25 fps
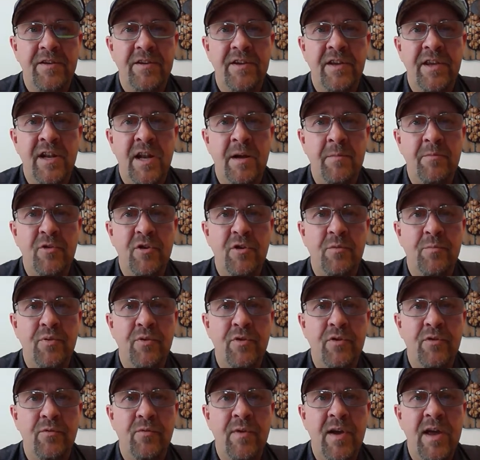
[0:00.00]
And I'm going to
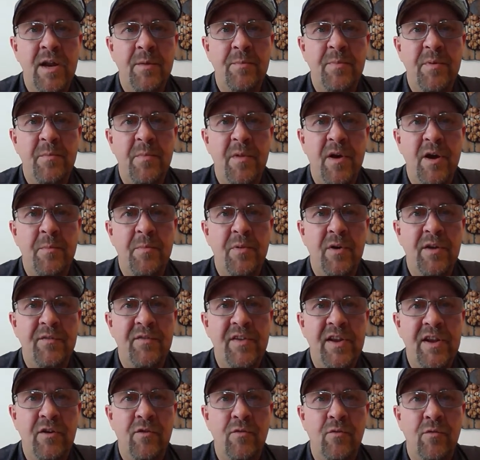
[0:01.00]
put it right up in my upper left
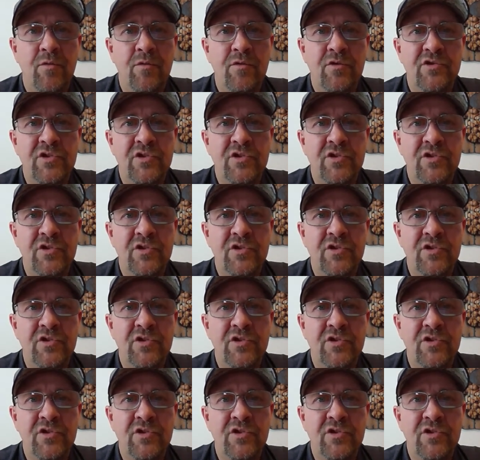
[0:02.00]
hand corner.